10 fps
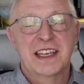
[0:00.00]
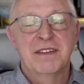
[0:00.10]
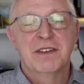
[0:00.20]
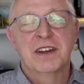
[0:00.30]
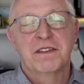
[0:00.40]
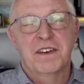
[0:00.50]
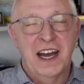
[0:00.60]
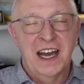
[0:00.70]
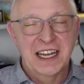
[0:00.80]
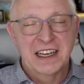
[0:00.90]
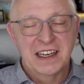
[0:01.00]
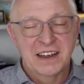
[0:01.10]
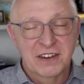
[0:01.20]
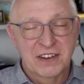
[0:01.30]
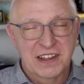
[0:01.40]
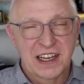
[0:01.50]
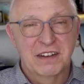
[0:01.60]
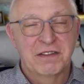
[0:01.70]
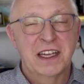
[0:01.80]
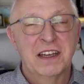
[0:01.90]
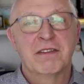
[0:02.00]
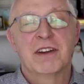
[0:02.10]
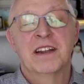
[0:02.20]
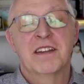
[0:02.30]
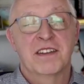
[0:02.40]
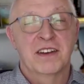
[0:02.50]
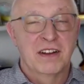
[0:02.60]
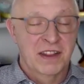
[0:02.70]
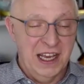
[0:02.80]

if you define it yourself, influences all the